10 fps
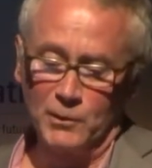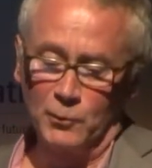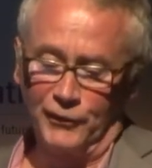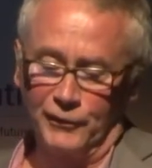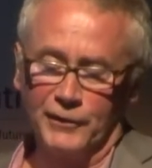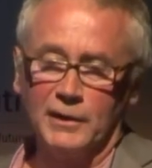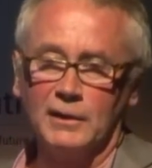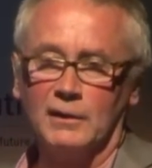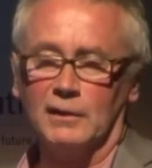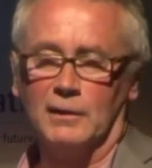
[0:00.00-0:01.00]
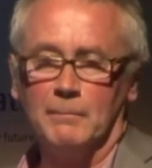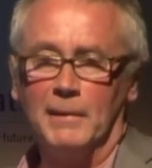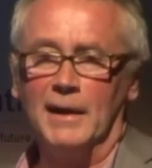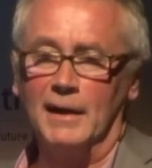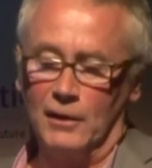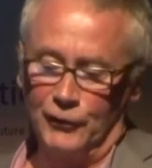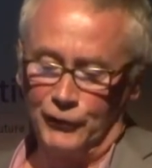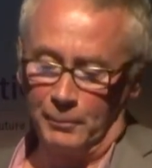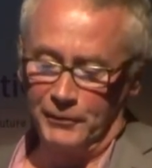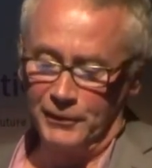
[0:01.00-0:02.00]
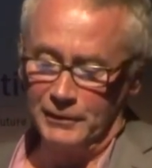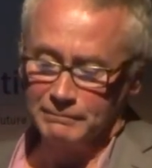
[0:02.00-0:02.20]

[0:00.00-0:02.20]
which the mayor adopted.